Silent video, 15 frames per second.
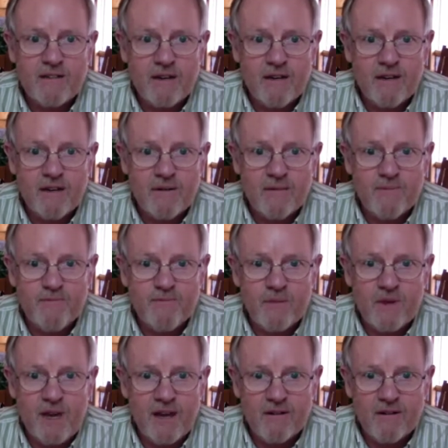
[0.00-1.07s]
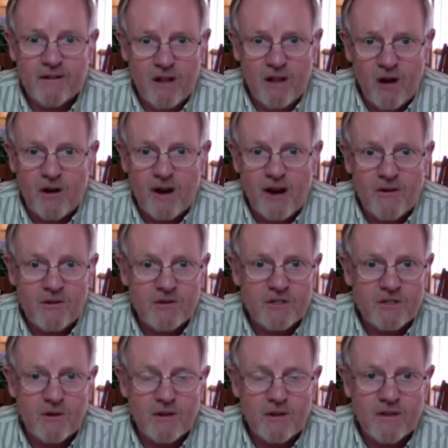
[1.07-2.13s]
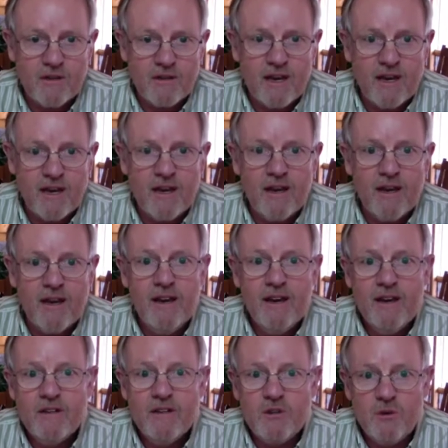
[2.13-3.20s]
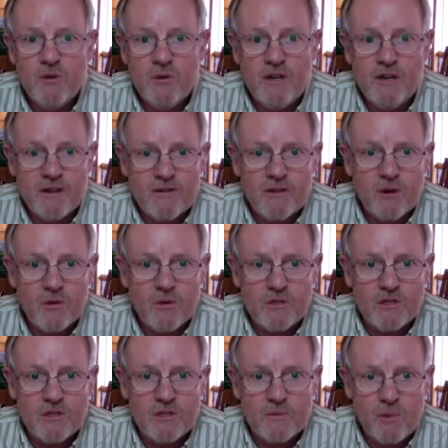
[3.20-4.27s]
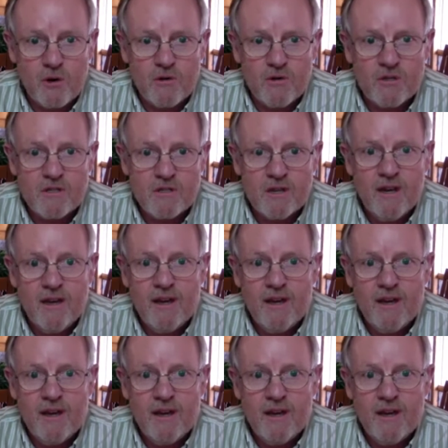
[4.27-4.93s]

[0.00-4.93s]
and long hours during the day to get those dispersed.